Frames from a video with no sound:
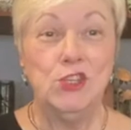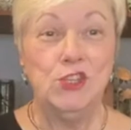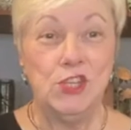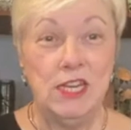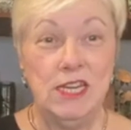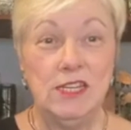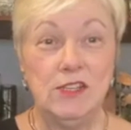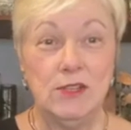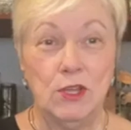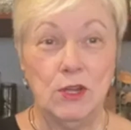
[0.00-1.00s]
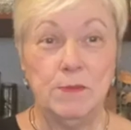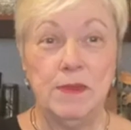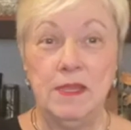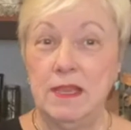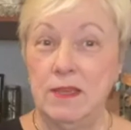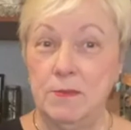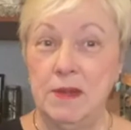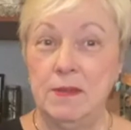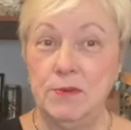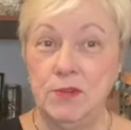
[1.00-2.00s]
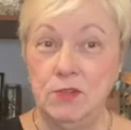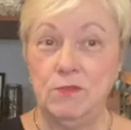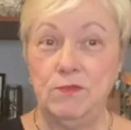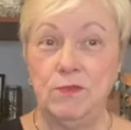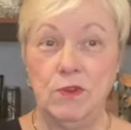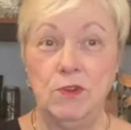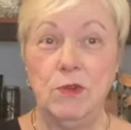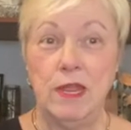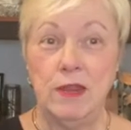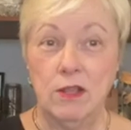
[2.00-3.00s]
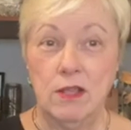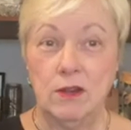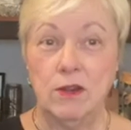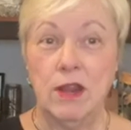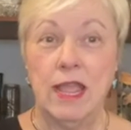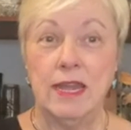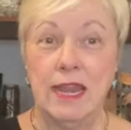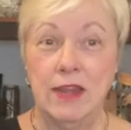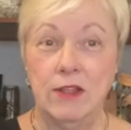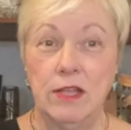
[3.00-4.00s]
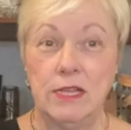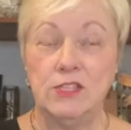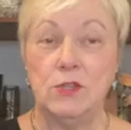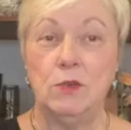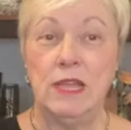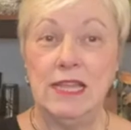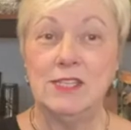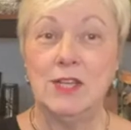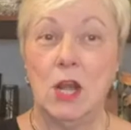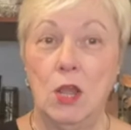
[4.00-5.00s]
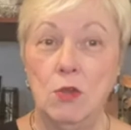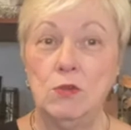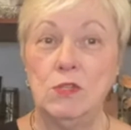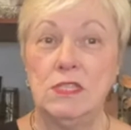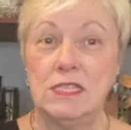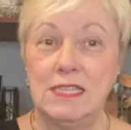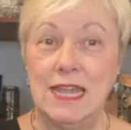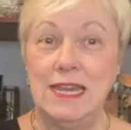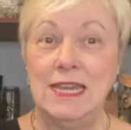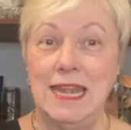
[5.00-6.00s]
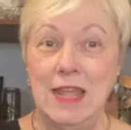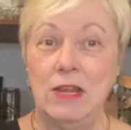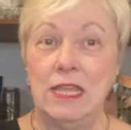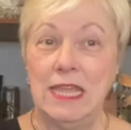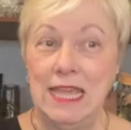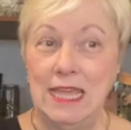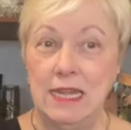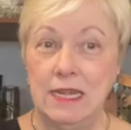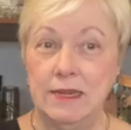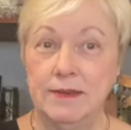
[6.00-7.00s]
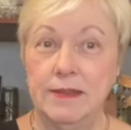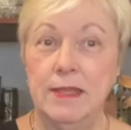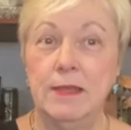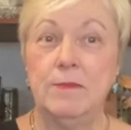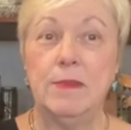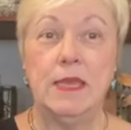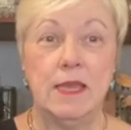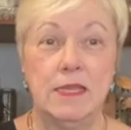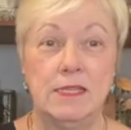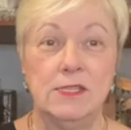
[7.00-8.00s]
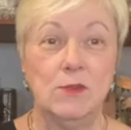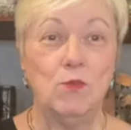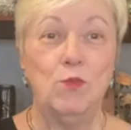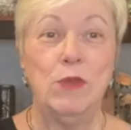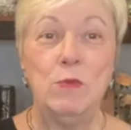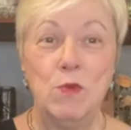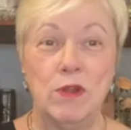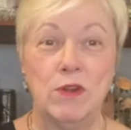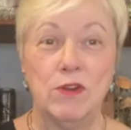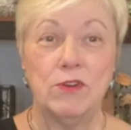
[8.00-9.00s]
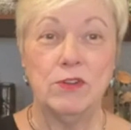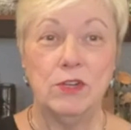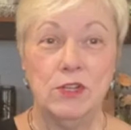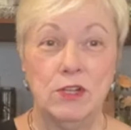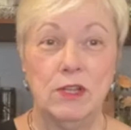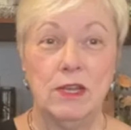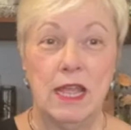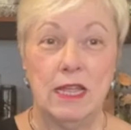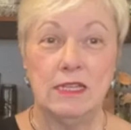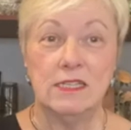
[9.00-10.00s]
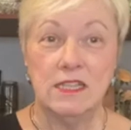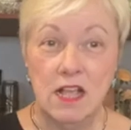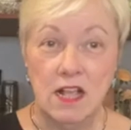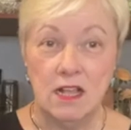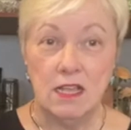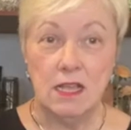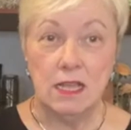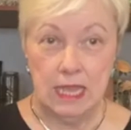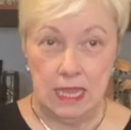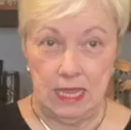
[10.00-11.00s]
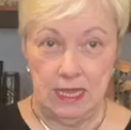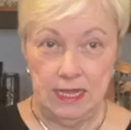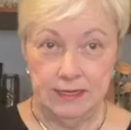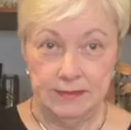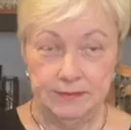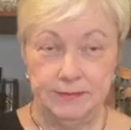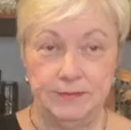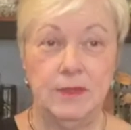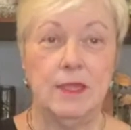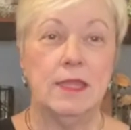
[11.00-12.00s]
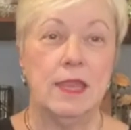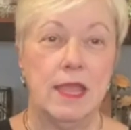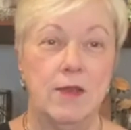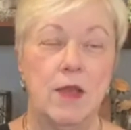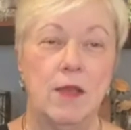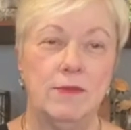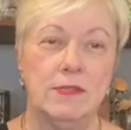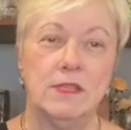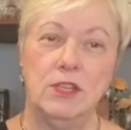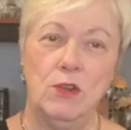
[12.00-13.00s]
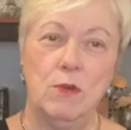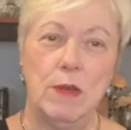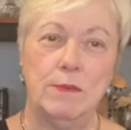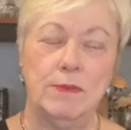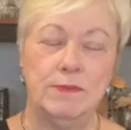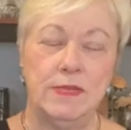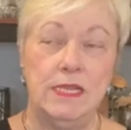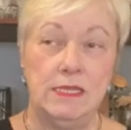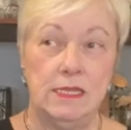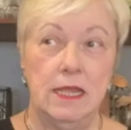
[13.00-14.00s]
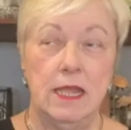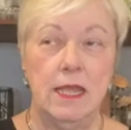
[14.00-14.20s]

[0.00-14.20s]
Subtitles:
Jeannie's gonna be coming up due for new hair color and haircut, so let's close the state down again because we want her to look like a skunk again. Now, obviously, you know I'm teasing.